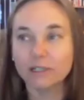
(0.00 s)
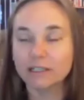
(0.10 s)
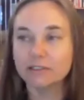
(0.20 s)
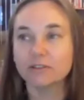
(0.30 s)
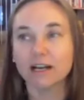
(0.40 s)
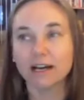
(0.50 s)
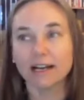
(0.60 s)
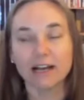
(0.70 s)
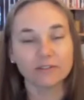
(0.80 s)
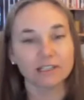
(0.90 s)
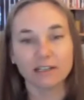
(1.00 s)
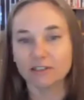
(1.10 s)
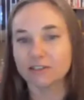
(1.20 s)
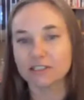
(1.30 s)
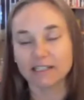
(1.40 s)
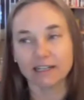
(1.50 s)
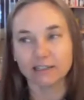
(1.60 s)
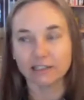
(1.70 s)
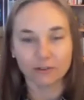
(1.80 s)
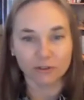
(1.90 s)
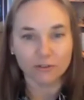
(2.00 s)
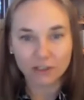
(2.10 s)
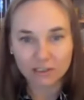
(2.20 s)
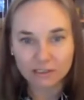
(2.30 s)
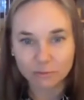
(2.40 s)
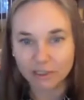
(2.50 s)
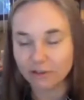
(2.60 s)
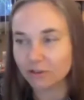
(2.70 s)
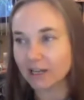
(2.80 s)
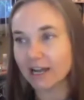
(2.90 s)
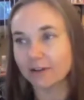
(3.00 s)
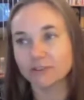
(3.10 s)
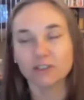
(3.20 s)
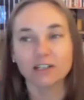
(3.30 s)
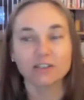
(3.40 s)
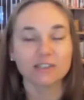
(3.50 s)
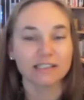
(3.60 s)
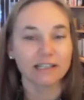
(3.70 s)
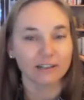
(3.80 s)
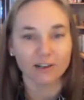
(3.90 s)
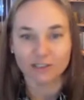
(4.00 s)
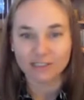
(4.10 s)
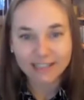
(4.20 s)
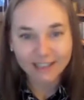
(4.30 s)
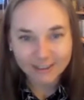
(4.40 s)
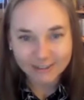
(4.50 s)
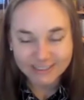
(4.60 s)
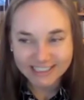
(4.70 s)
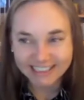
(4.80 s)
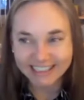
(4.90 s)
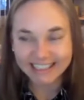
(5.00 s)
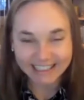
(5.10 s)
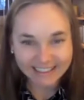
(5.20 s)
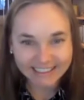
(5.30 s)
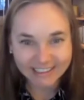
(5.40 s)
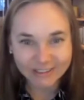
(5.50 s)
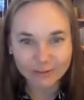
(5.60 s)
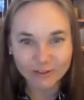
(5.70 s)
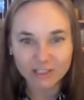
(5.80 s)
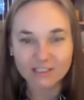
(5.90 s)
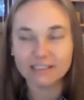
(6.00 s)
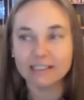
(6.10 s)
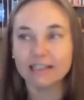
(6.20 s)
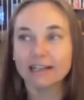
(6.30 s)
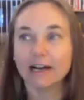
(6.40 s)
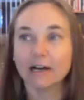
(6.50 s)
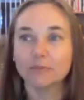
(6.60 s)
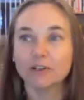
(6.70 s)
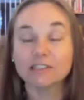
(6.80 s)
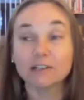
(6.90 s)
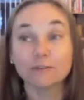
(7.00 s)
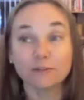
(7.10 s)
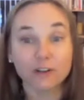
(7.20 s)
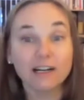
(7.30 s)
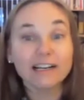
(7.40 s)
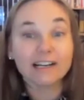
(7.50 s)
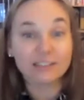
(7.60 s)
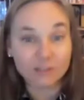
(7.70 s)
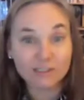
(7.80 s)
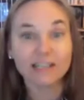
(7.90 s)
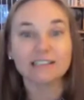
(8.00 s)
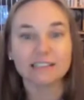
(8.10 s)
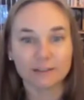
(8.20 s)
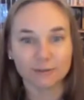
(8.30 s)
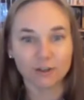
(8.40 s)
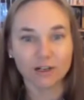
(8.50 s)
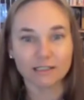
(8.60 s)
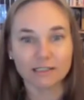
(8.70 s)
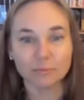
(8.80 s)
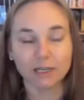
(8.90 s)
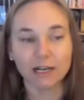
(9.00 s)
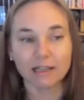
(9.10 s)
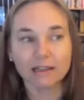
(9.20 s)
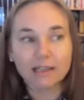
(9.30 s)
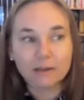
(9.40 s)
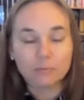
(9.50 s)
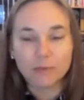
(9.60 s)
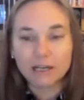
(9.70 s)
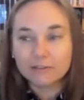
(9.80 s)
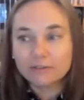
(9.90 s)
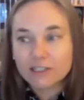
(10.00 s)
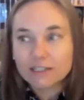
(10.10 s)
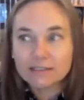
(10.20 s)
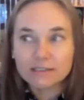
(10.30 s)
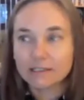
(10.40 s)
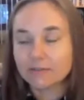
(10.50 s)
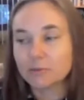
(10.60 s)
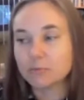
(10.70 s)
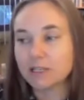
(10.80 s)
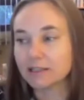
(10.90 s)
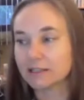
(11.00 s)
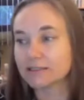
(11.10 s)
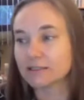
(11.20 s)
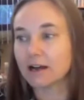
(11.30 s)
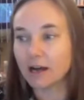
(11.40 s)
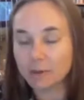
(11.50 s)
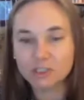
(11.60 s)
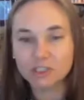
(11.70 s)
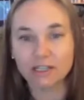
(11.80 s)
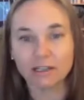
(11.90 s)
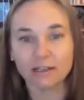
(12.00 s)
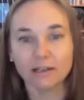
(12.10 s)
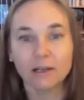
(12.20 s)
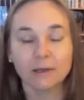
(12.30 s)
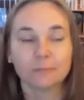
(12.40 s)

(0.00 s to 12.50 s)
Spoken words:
we do not have to understand the universe. We don't have to understand ourselves in the universe. Those are fun exercises for us. But I think mindfulness has given me this option